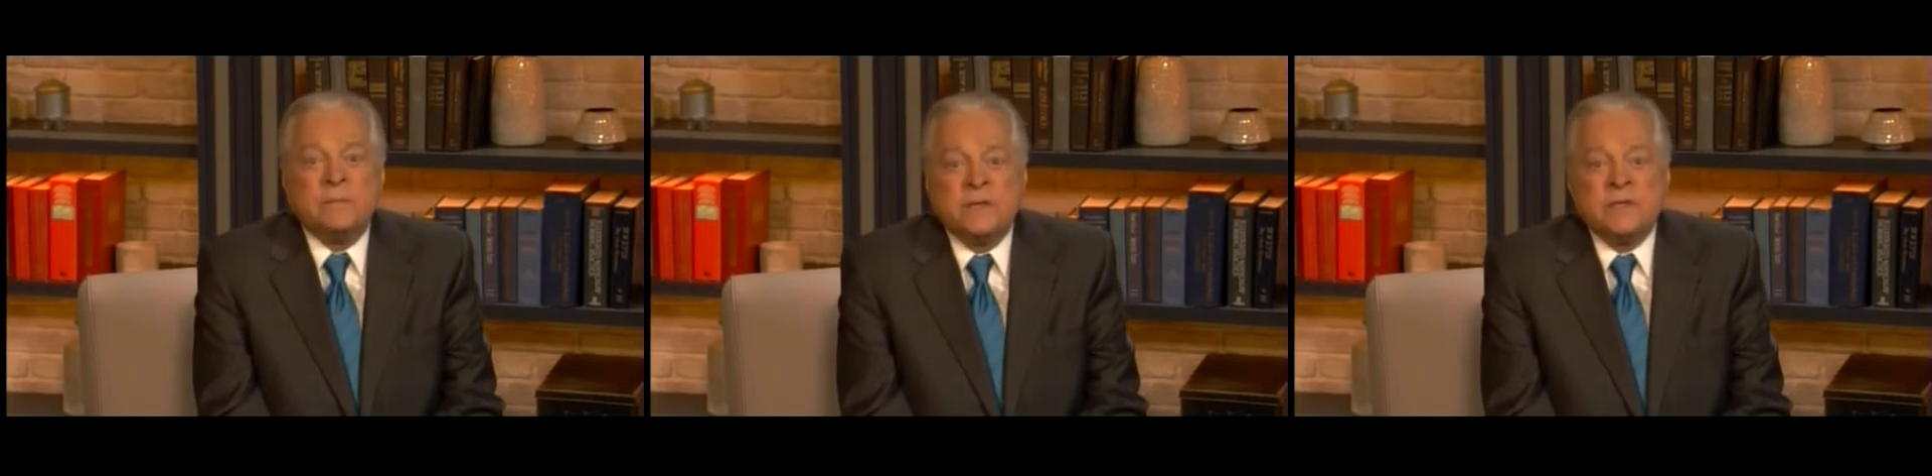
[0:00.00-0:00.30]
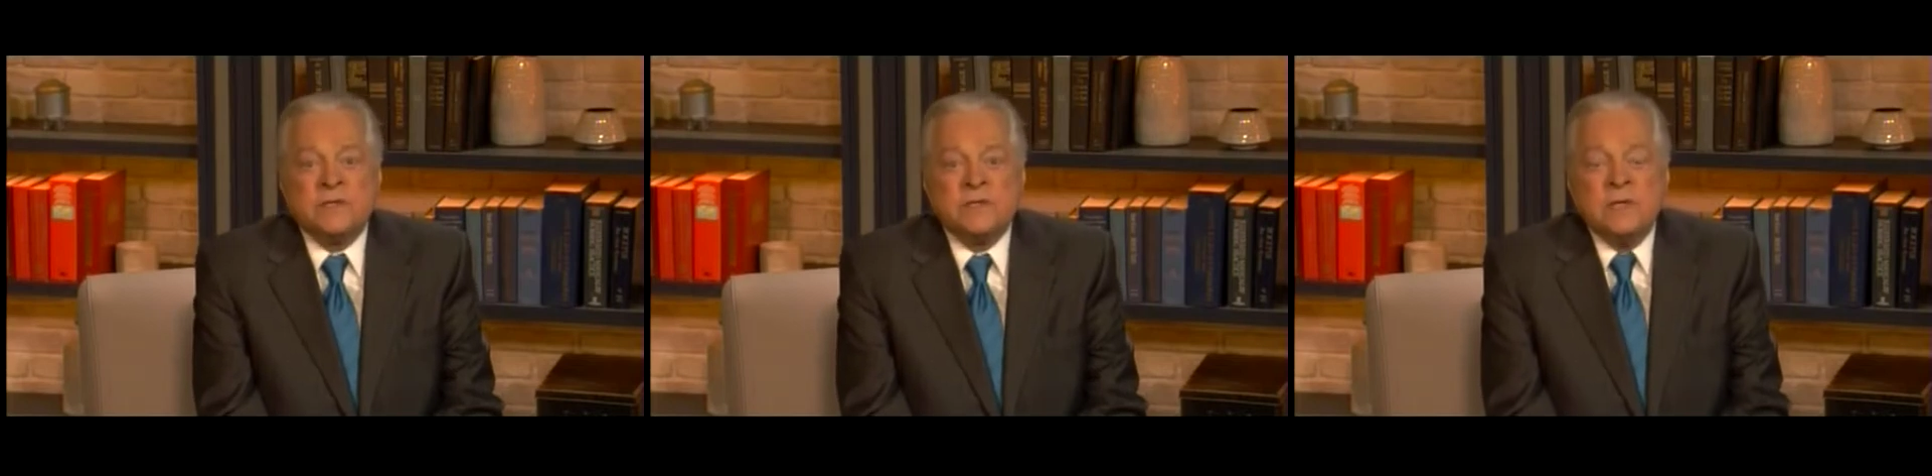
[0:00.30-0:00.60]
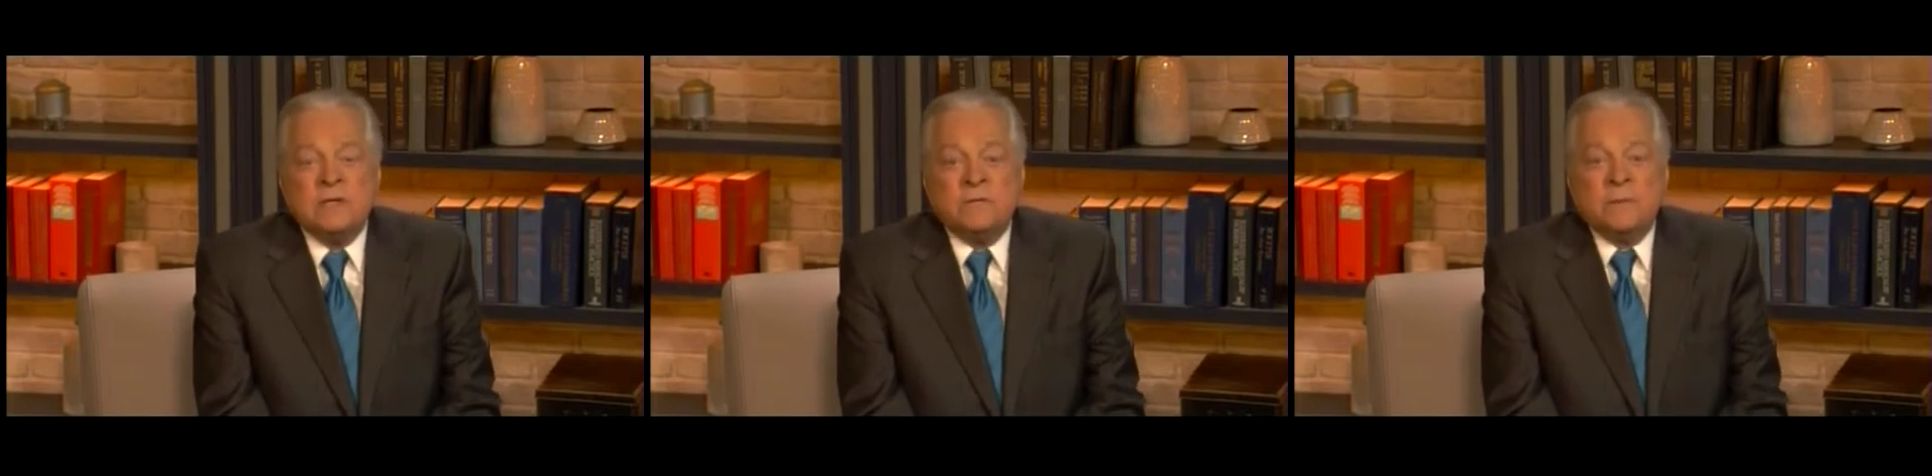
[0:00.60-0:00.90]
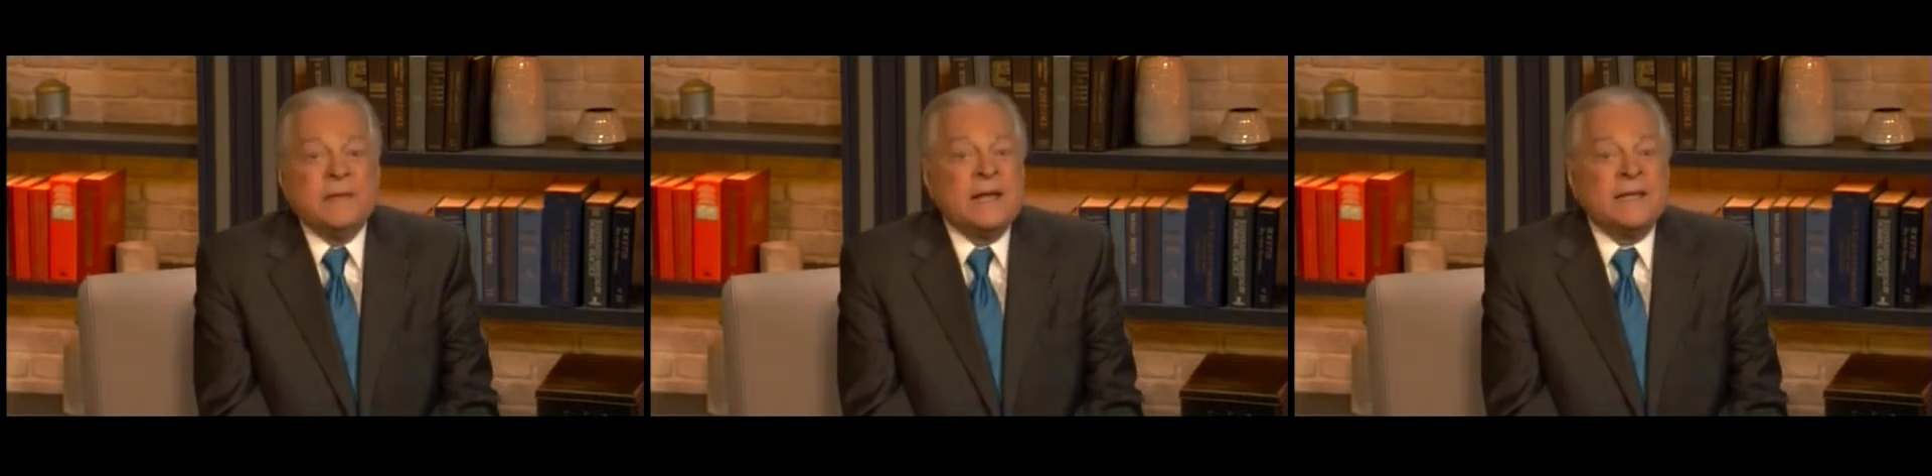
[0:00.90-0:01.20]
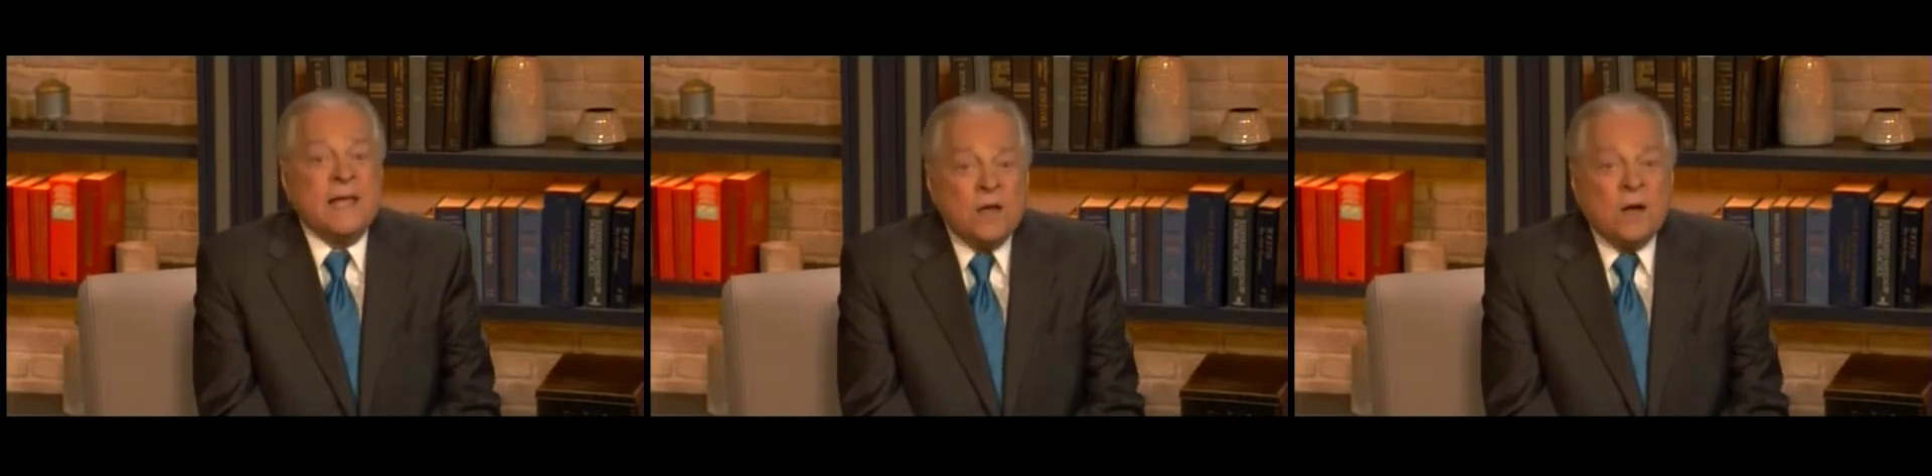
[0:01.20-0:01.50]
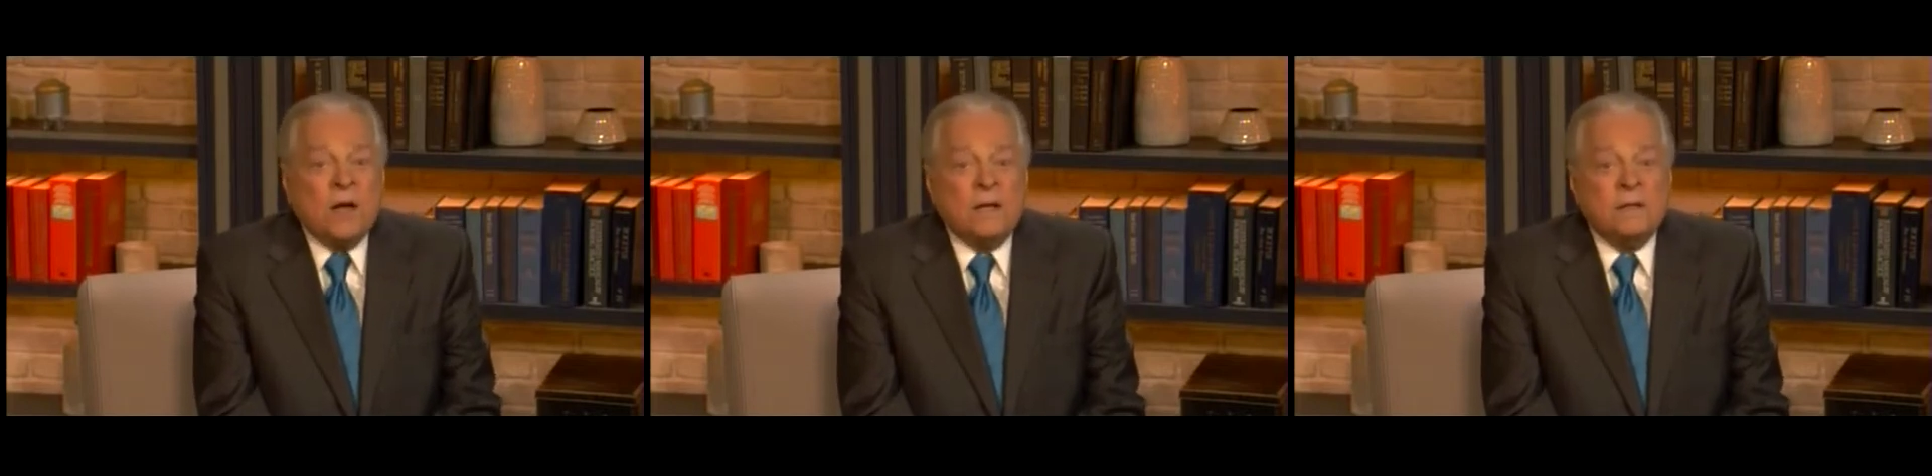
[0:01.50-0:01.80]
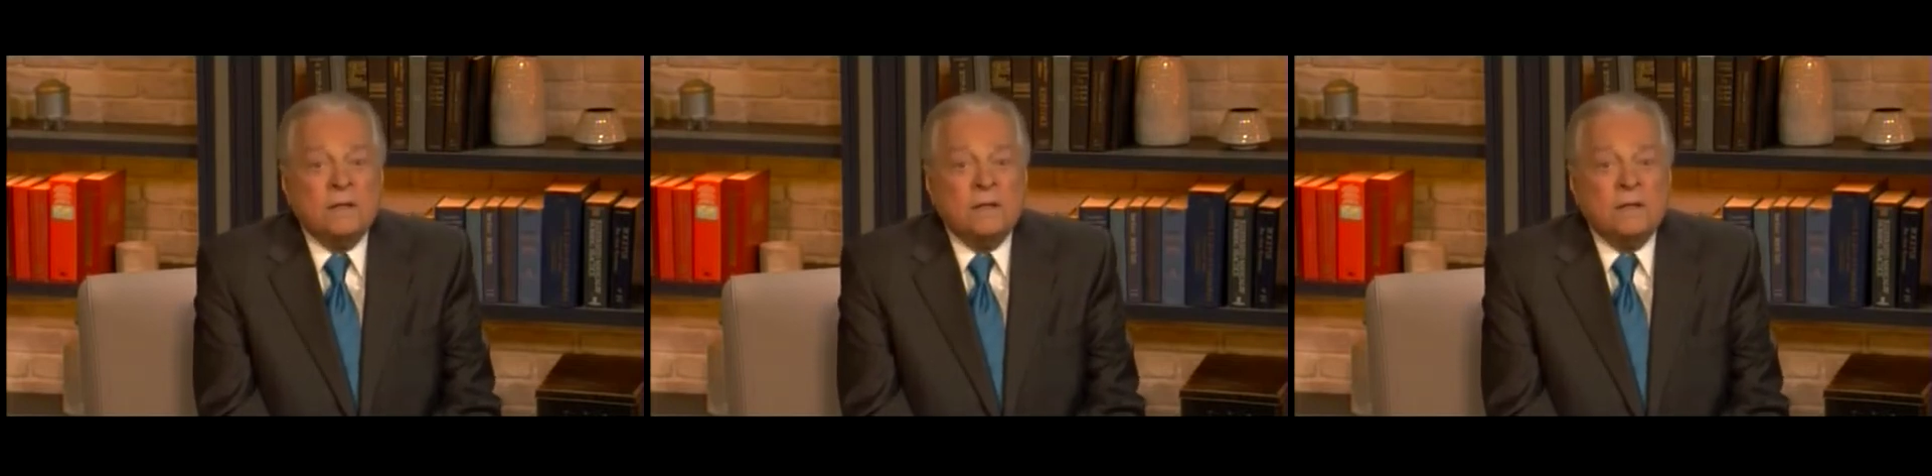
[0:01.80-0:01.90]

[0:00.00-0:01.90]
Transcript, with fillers: because from that day on,